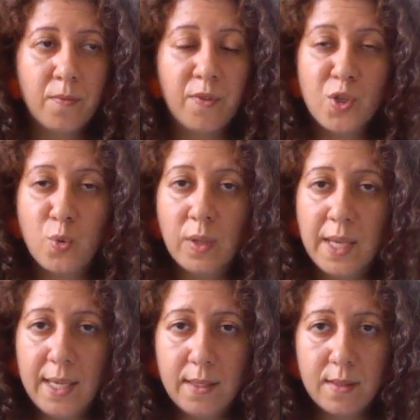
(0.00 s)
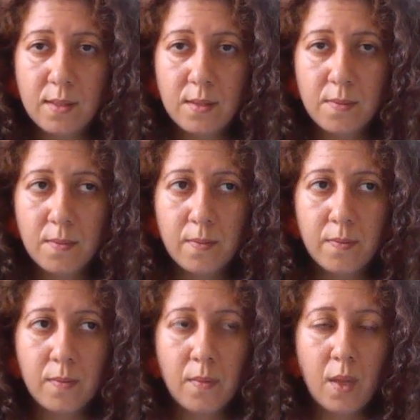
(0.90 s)
visual aids,
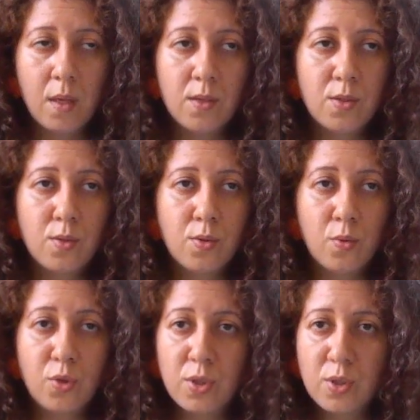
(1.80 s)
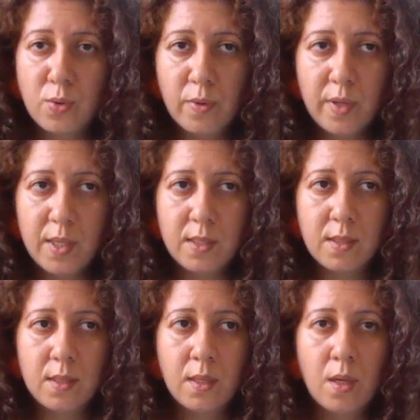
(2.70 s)
social
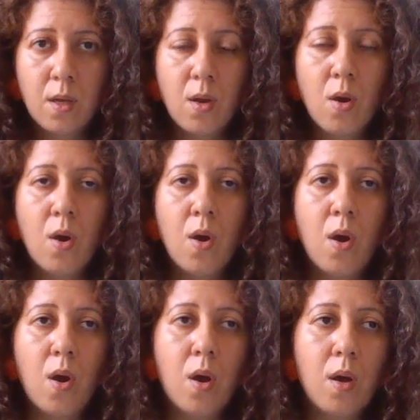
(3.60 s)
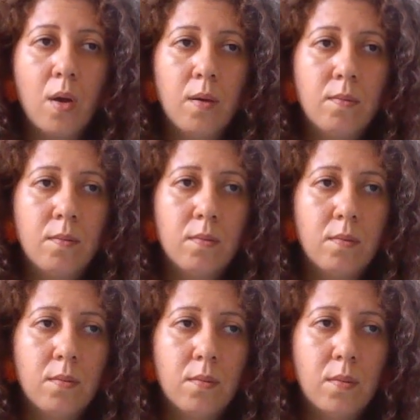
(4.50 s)
stories,
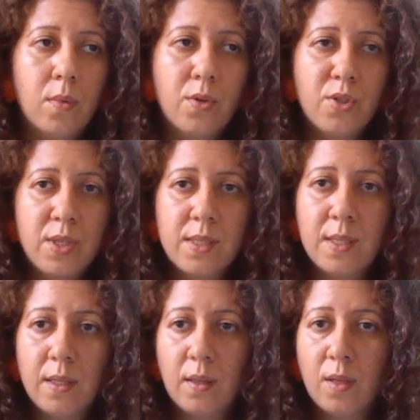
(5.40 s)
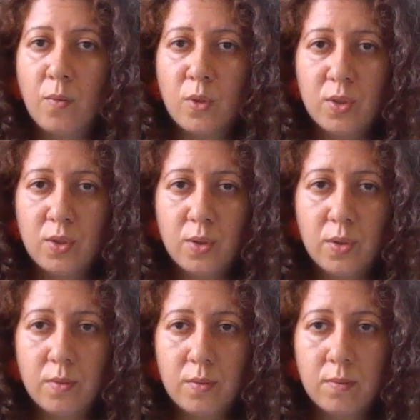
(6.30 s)
or just telling them what to
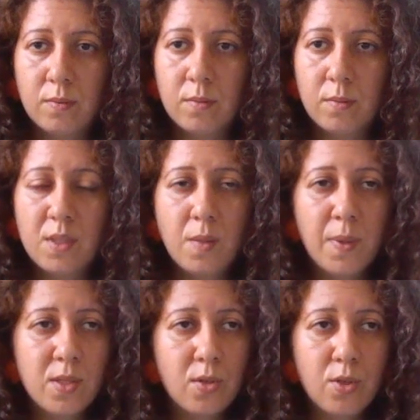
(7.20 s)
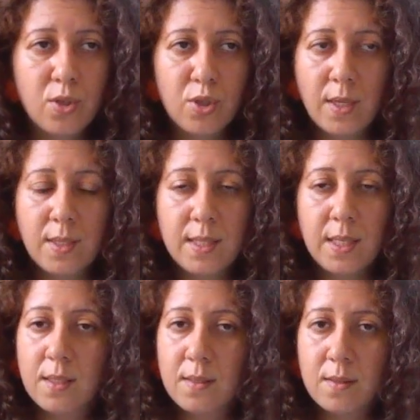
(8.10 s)
do. It depends on your child's
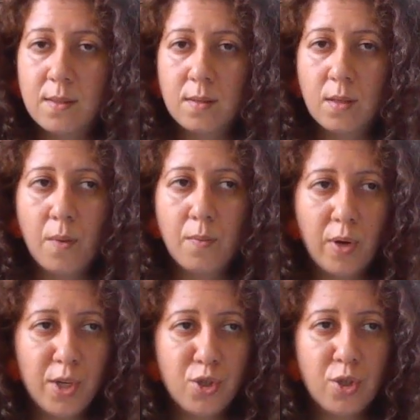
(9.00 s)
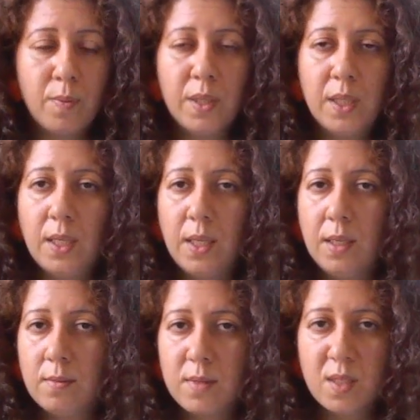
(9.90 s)
skills, comprehension
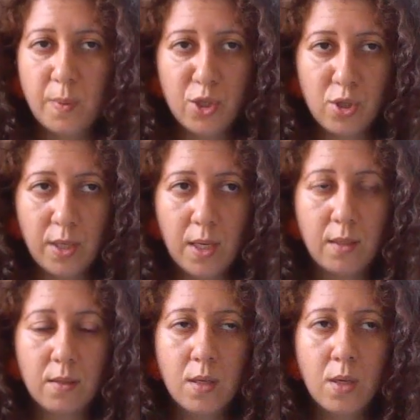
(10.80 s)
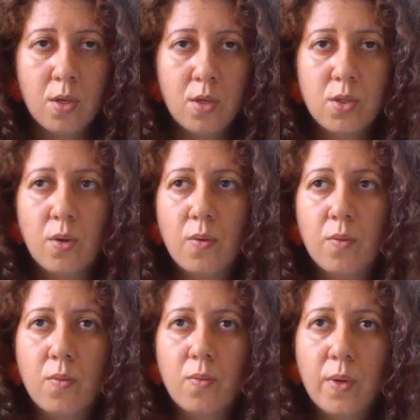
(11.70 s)
ability, speech again.
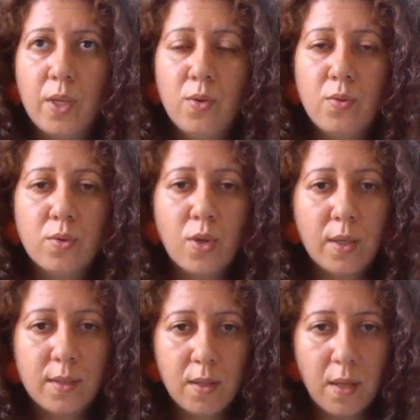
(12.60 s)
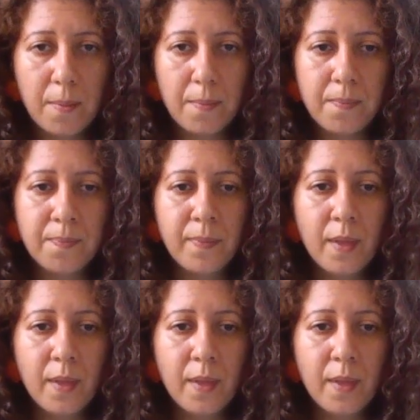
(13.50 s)
So when you talk to them,